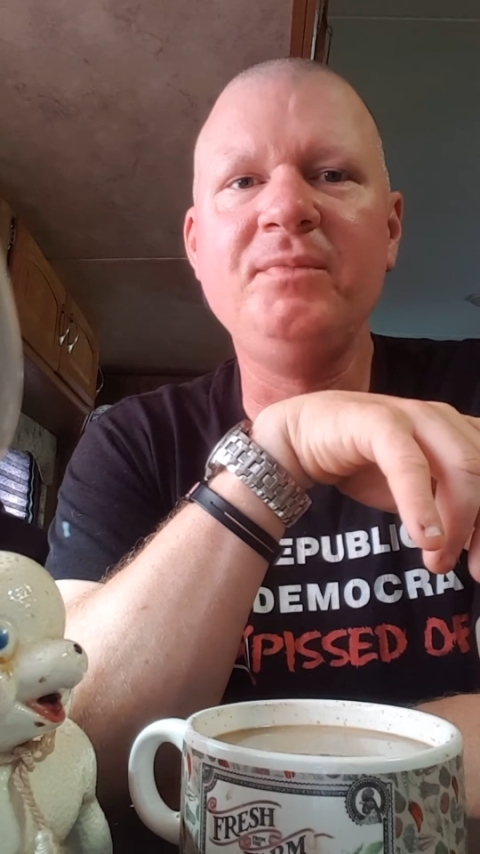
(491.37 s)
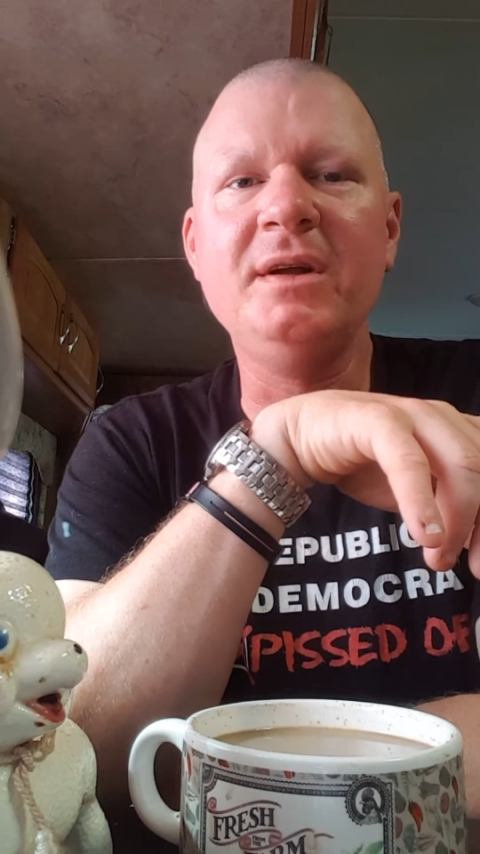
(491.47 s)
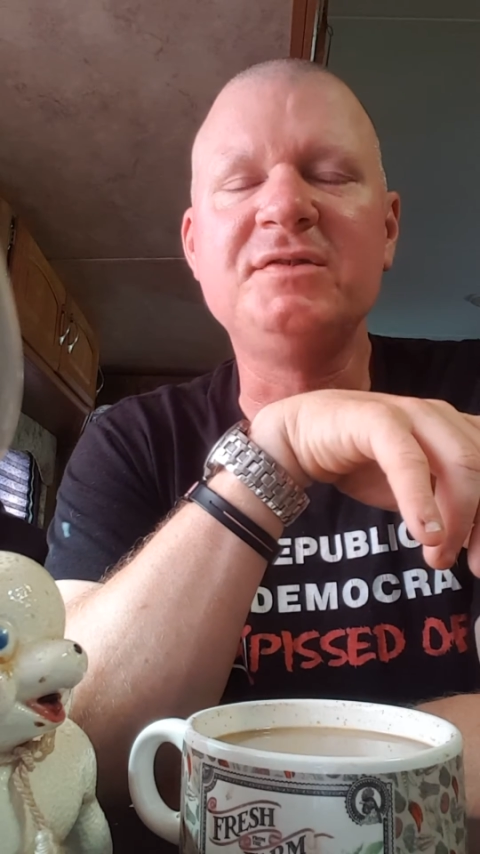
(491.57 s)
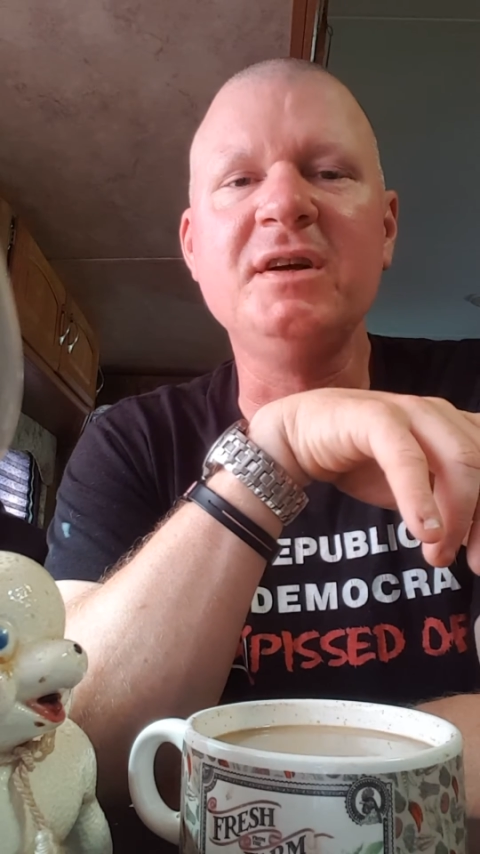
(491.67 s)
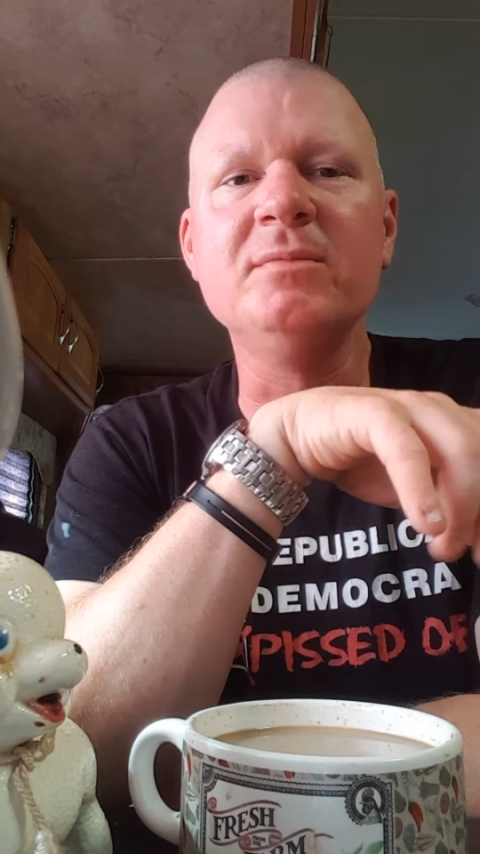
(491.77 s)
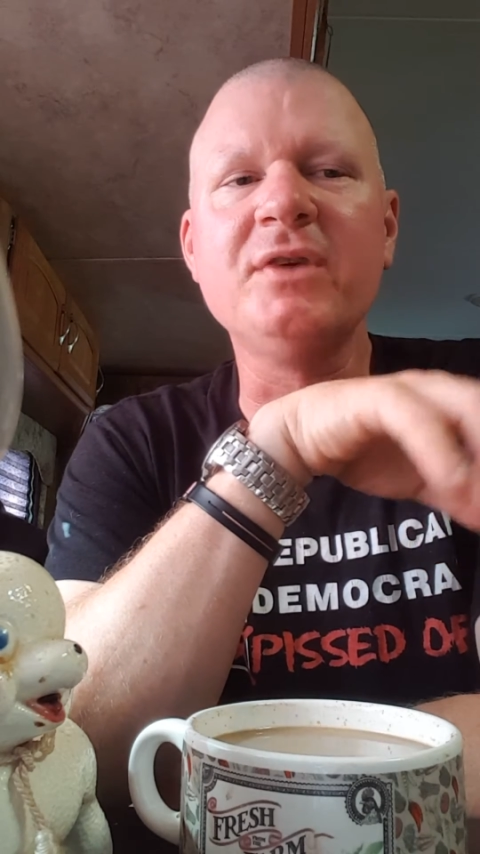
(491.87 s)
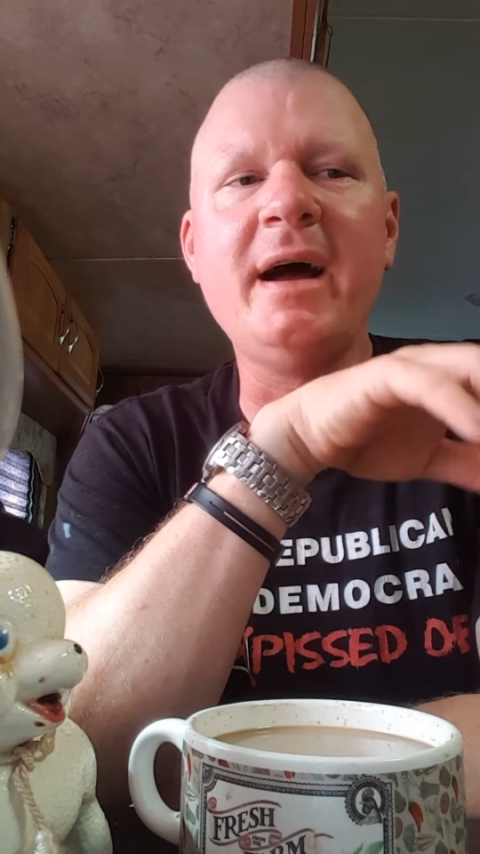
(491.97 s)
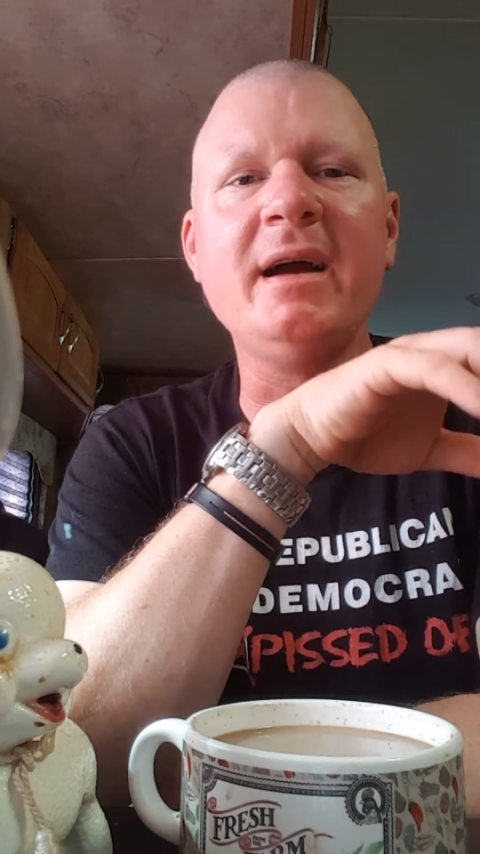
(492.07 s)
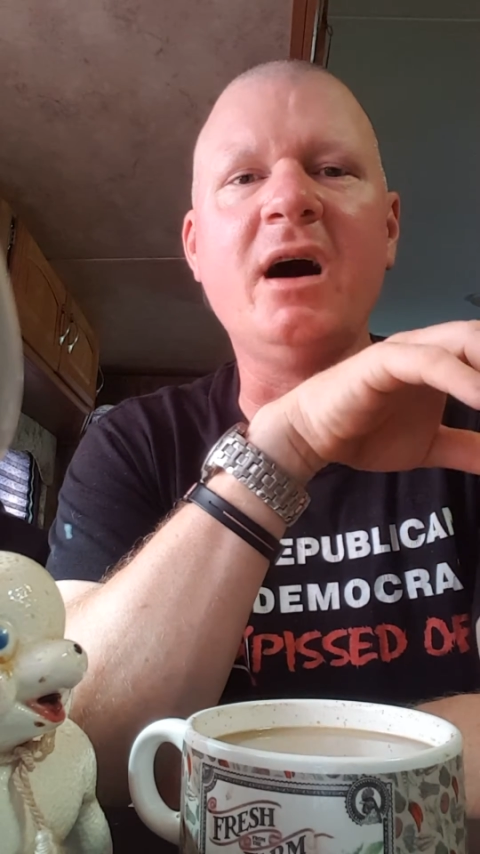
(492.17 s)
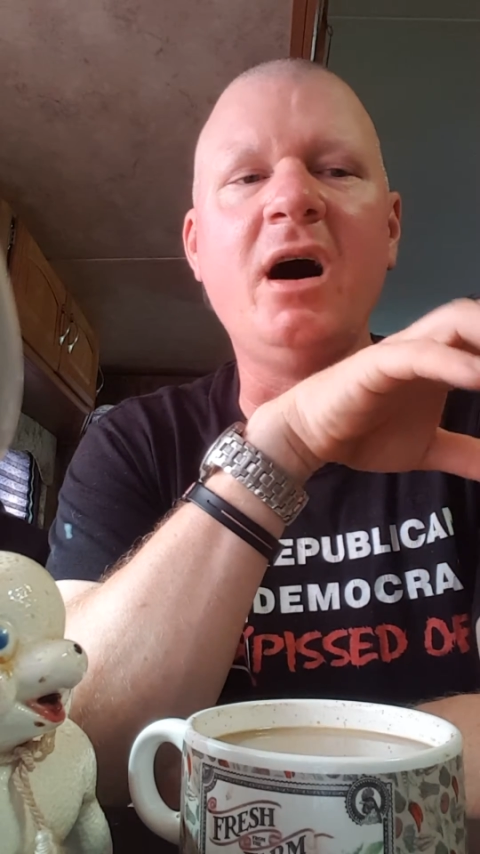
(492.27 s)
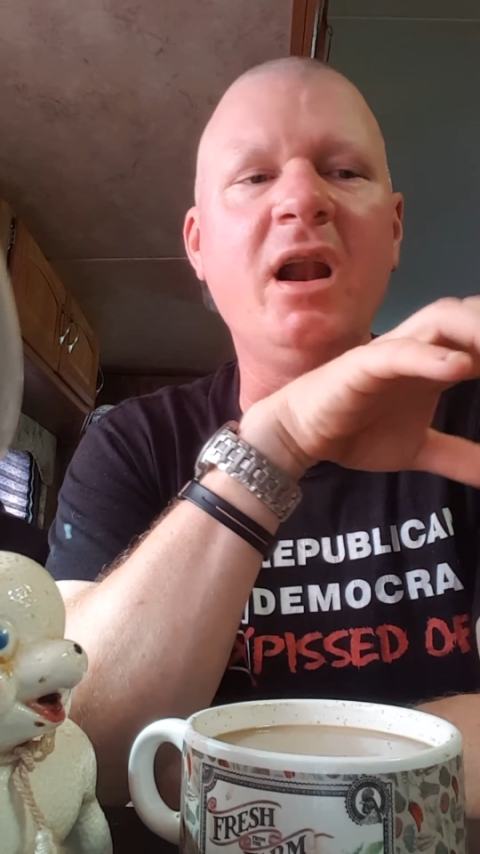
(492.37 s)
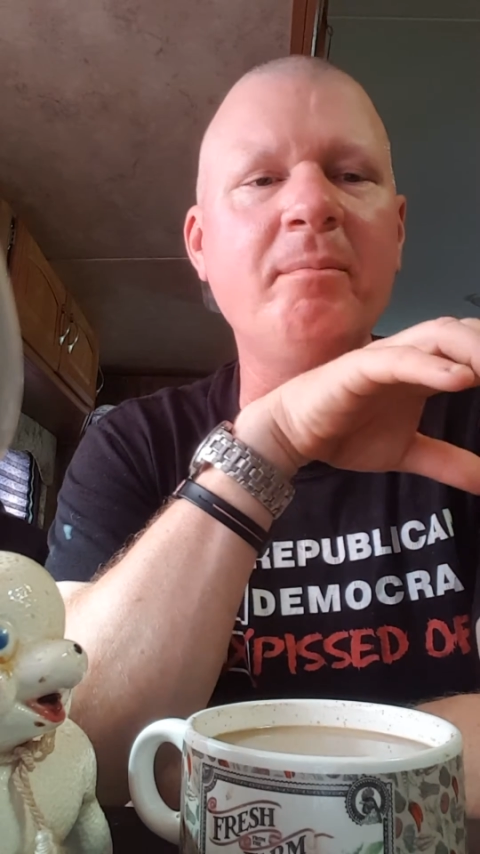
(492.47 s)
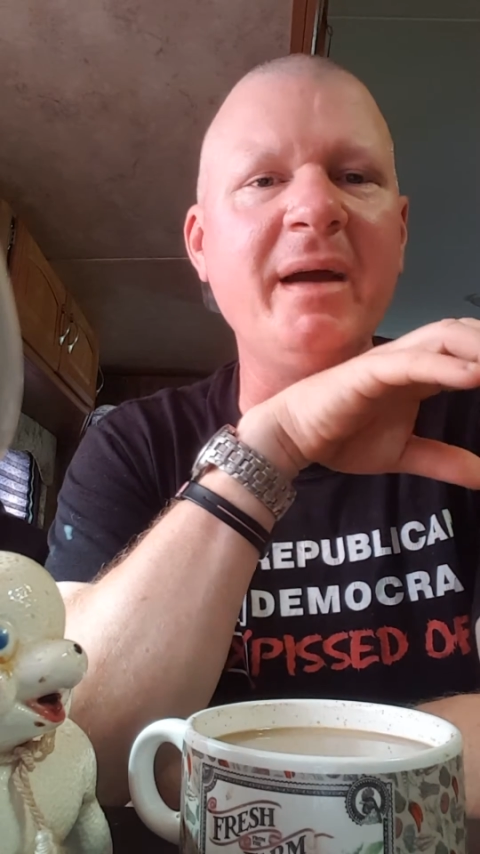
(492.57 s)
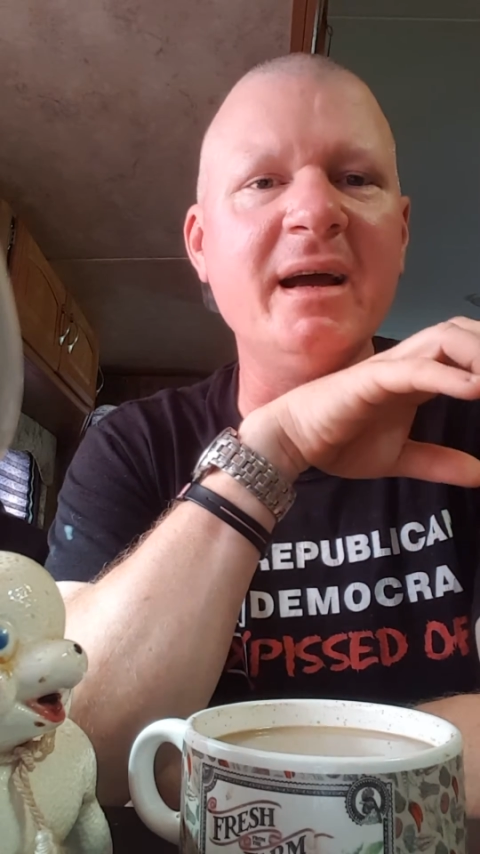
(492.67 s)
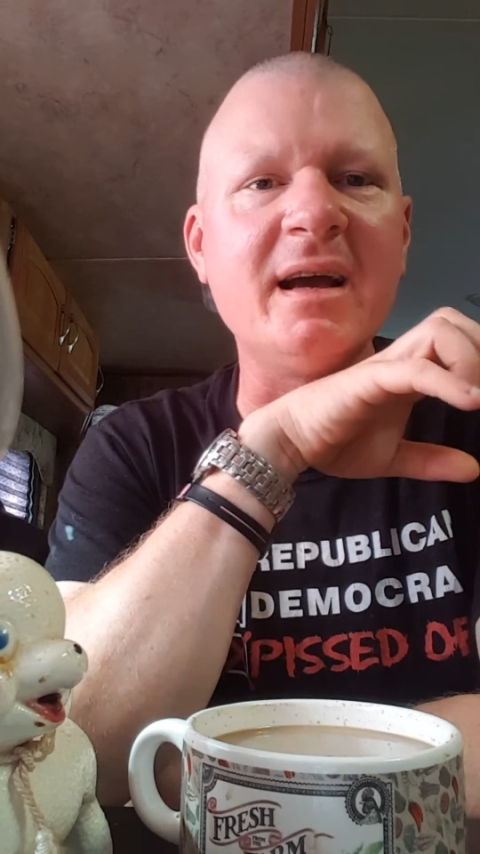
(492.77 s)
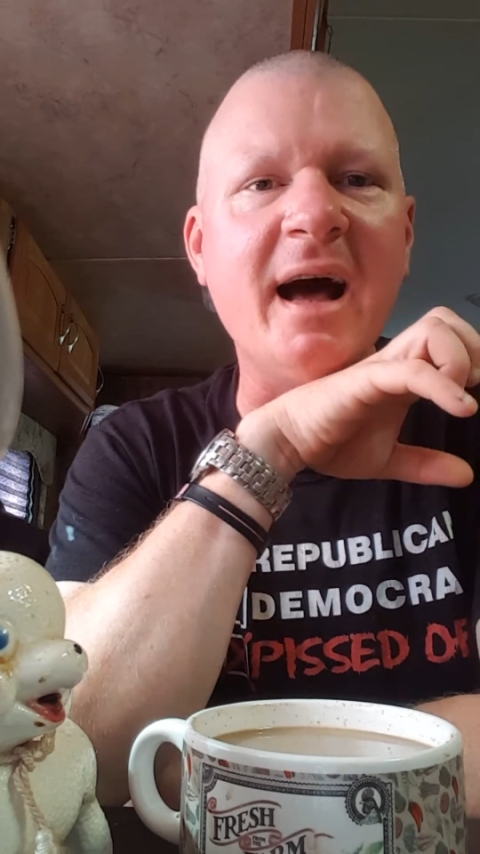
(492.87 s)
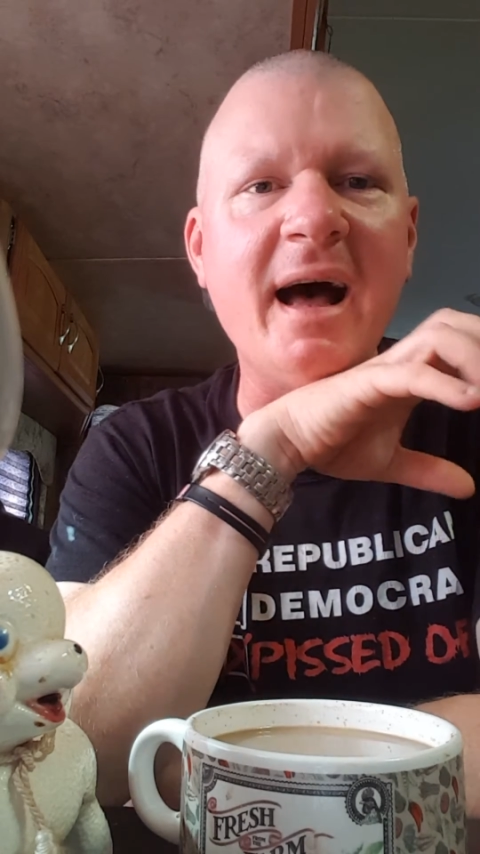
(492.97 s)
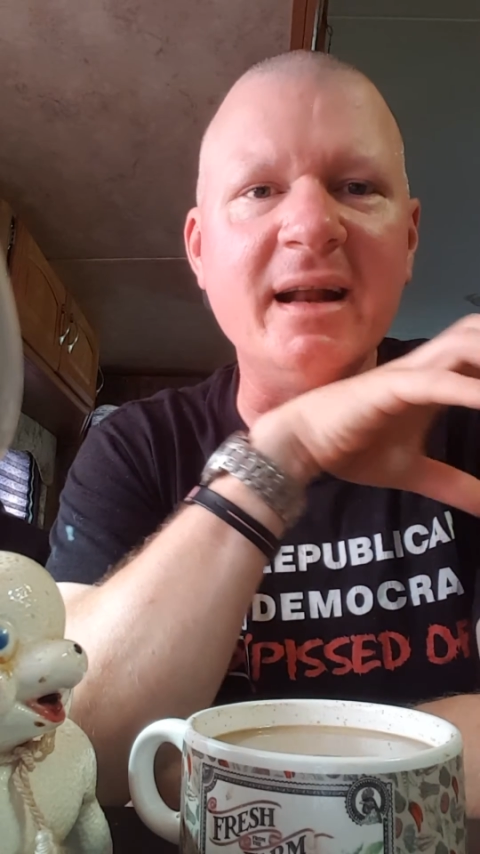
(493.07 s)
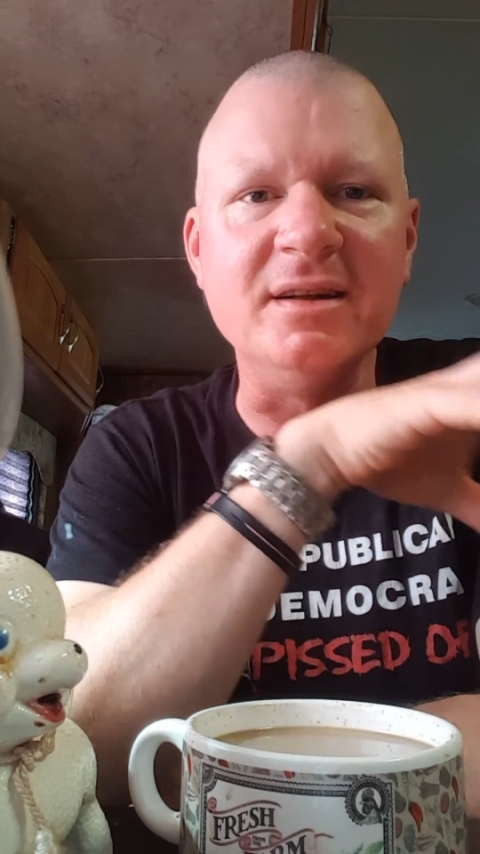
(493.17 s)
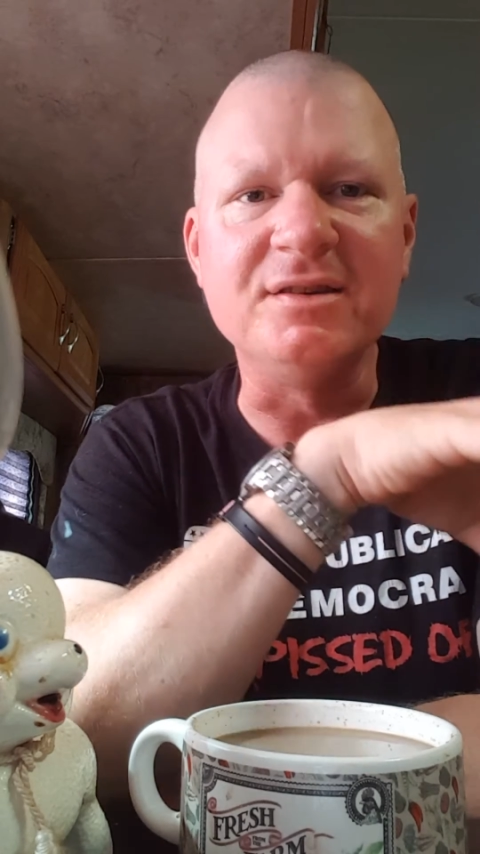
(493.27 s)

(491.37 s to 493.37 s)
it seems like all of mankind has